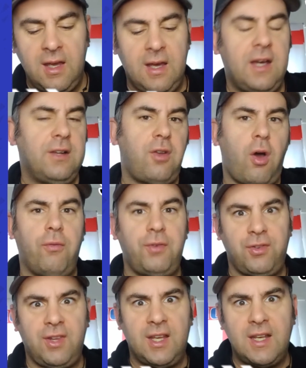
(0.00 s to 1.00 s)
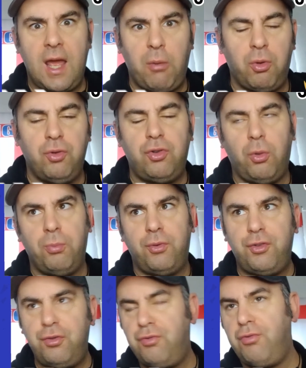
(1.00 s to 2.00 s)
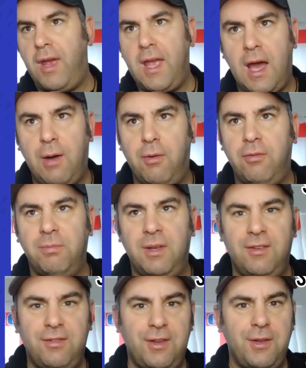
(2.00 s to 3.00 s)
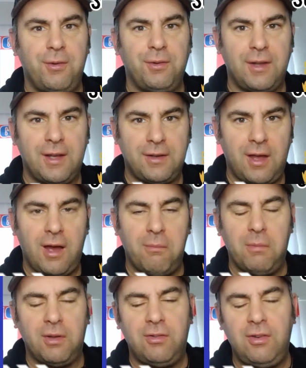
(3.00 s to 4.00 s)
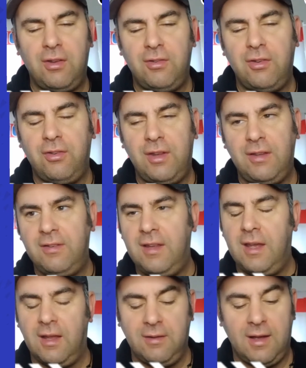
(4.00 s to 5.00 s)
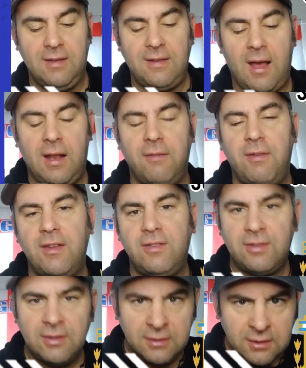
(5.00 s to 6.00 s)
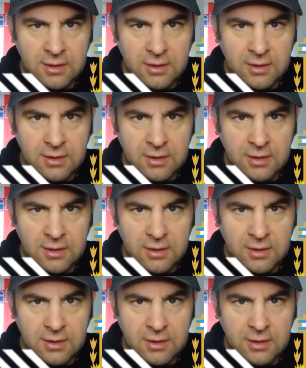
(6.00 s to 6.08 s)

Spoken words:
And obviously a name that jumps straight out of me is the young lad at Manchester City, and that is Alaves.